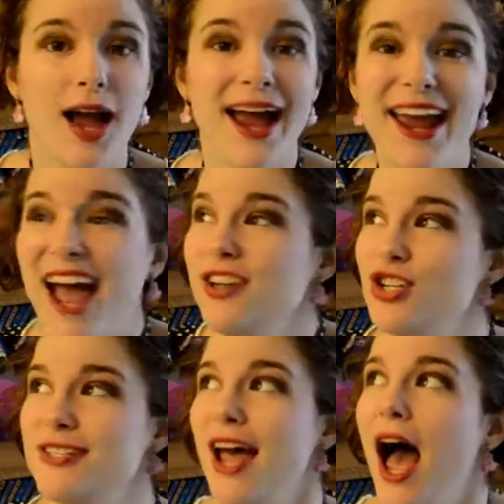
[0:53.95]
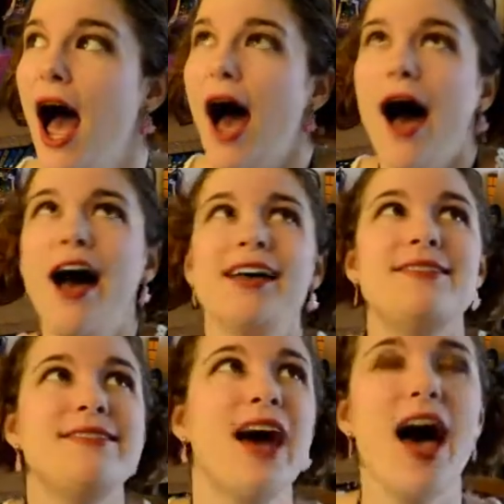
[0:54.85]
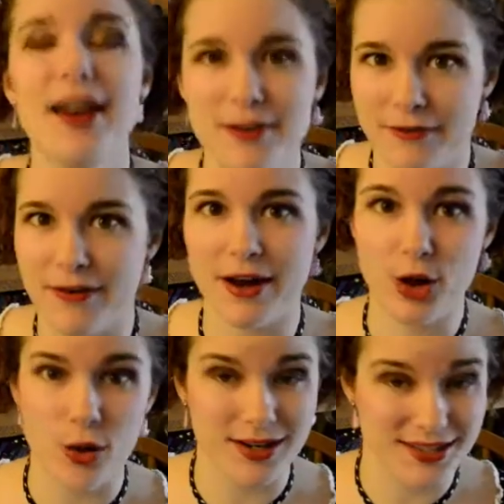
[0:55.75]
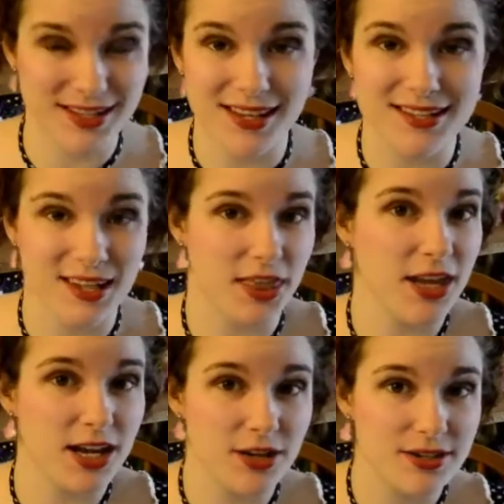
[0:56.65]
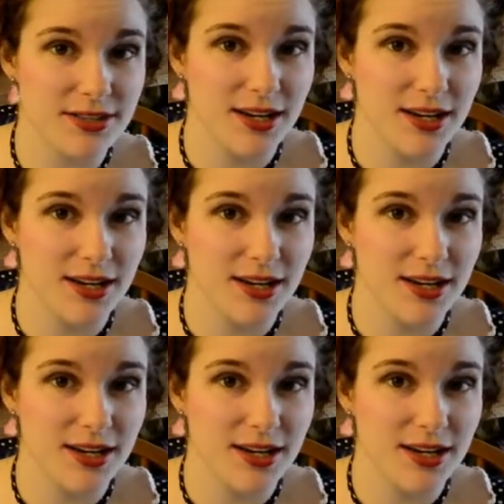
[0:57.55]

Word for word: I had just a ton of fun going to see this in theaters,